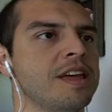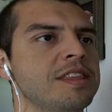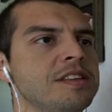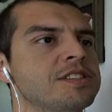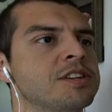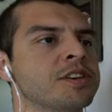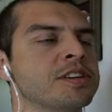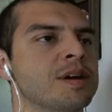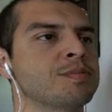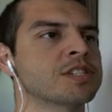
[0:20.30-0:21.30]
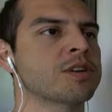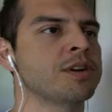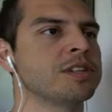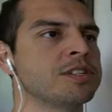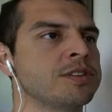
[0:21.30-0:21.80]
in this series, I'm just
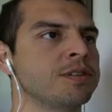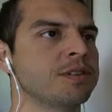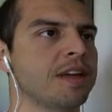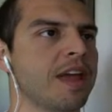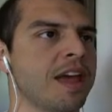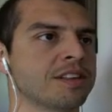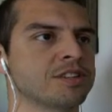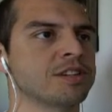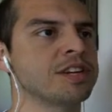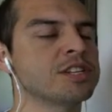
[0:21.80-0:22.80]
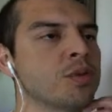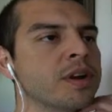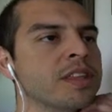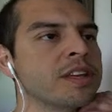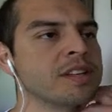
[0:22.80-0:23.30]
going to answer each one
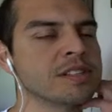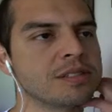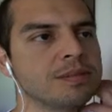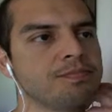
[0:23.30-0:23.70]
of these